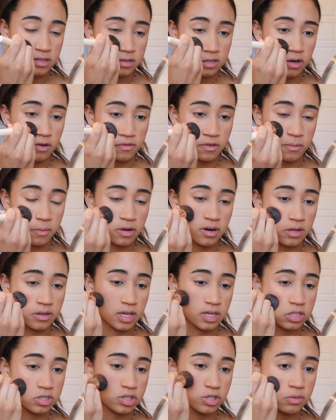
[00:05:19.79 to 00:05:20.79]
So if you put on
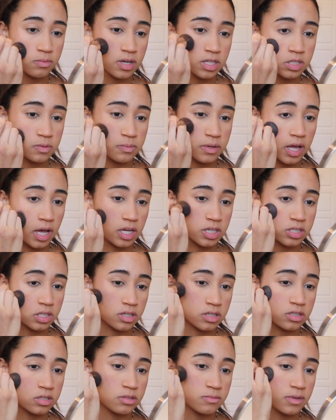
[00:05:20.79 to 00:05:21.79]
like too much blush
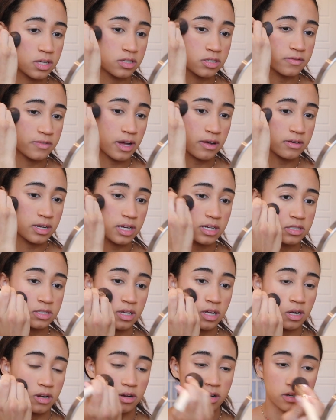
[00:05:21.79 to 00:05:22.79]
or too much
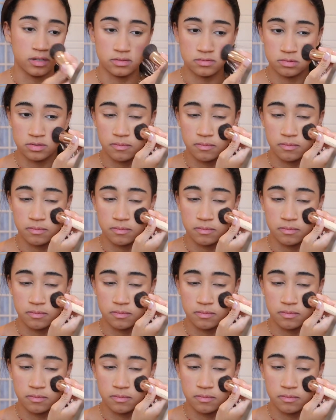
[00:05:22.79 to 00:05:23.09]
foundation or